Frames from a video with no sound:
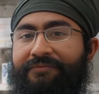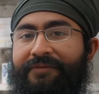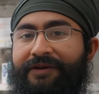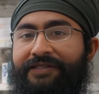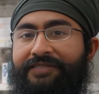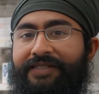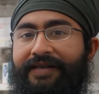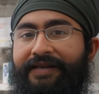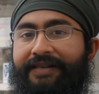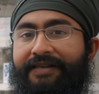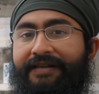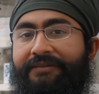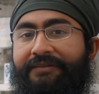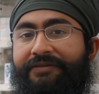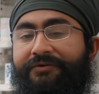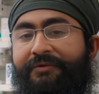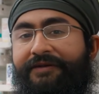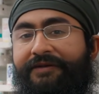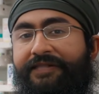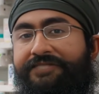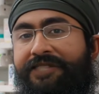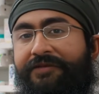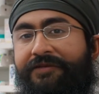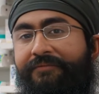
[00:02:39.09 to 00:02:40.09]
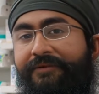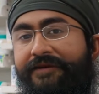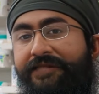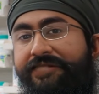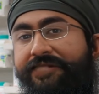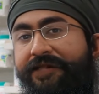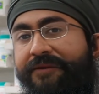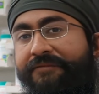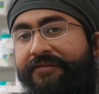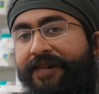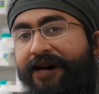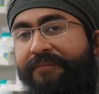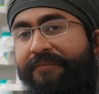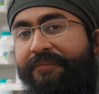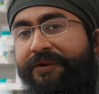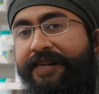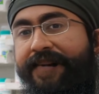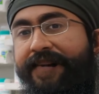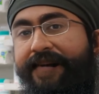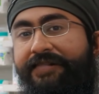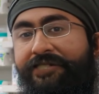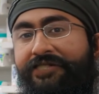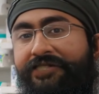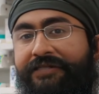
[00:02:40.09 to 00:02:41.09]
and increase the risk of
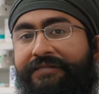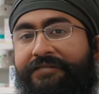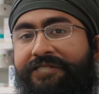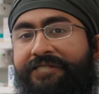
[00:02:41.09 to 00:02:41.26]
complications.